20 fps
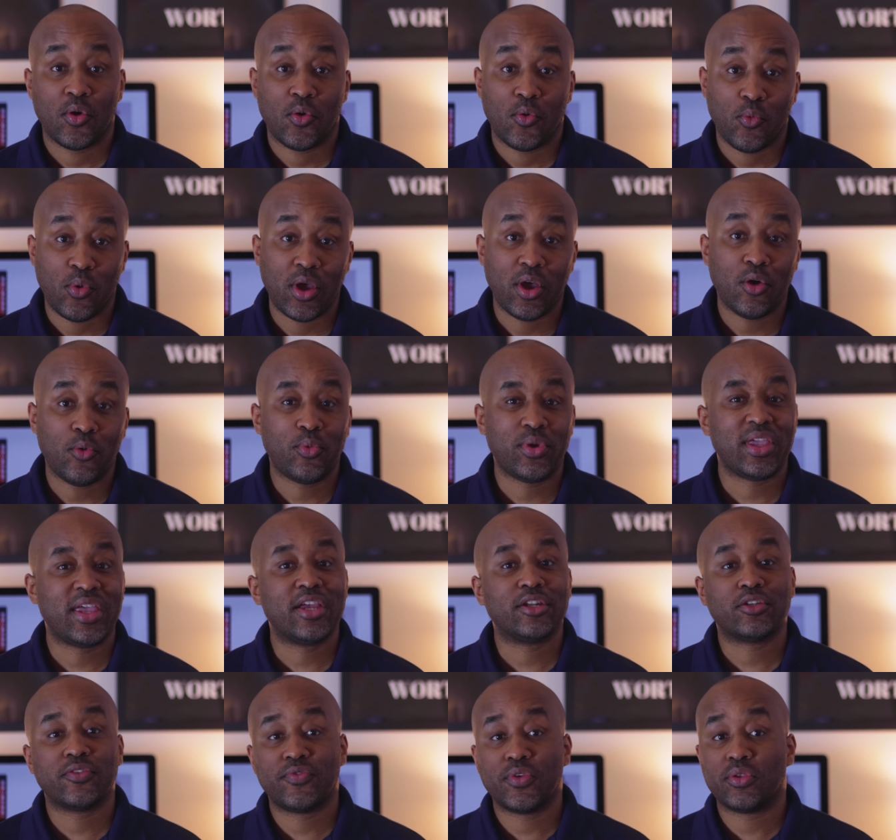Well, we
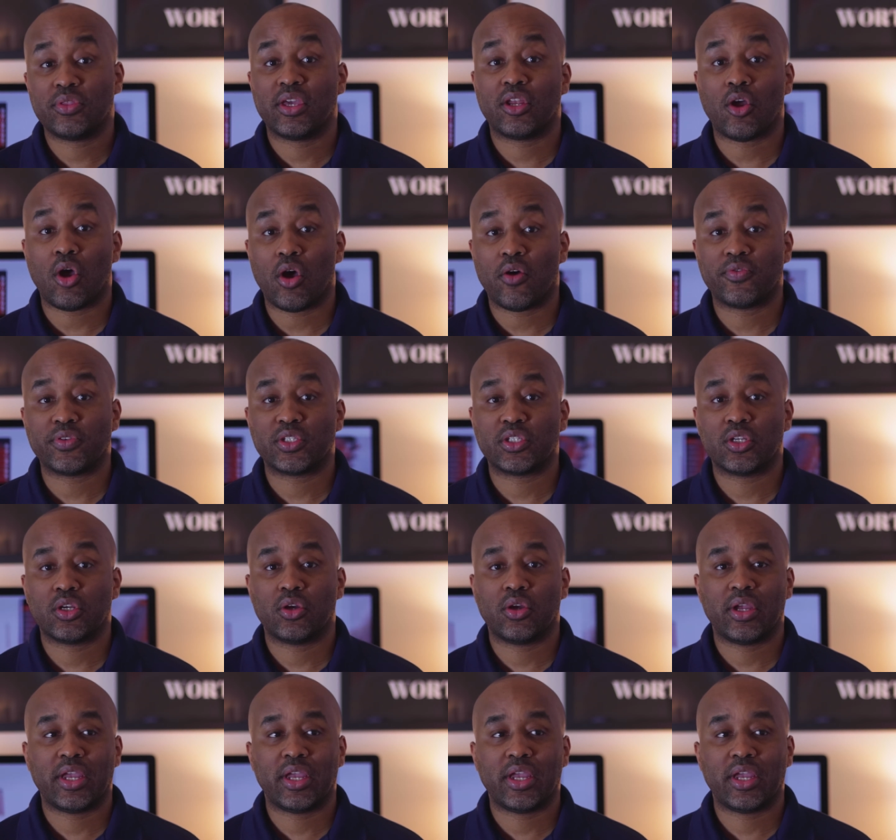interviewed that officer,